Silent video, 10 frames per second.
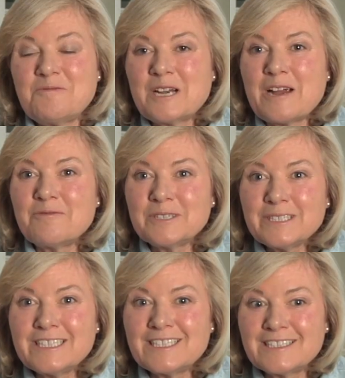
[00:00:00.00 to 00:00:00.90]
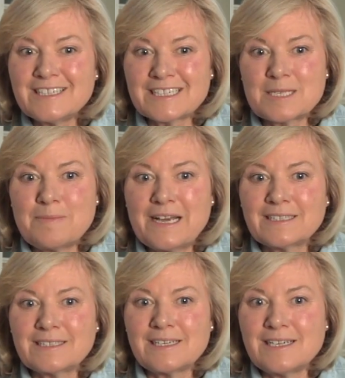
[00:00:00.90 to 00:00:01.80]
What I really didn't
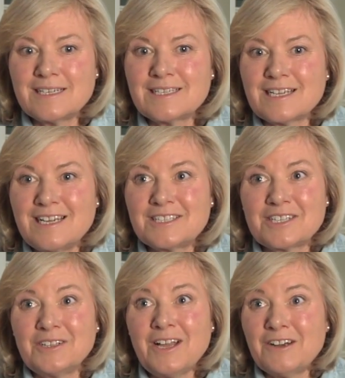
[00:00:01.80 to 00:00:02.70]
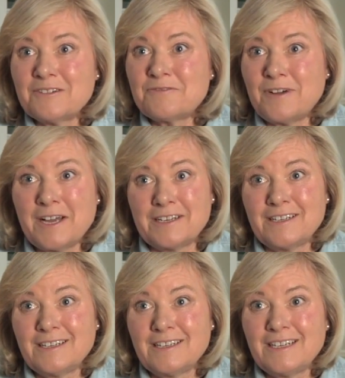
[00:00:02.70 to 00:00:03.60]
expect is it's a lot of
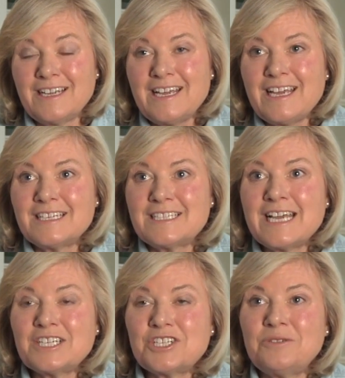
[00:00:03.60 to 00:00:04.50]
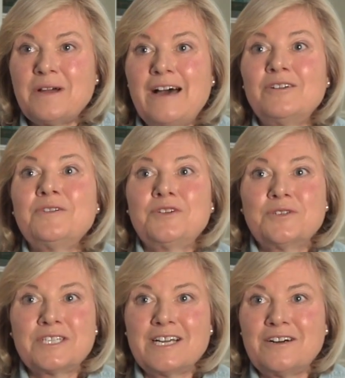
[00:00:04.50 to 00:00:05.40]
fun. It takes you out of
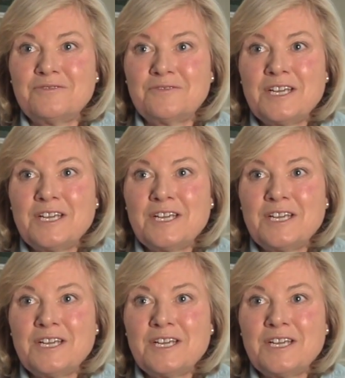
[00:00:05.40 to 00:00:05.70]
yourself.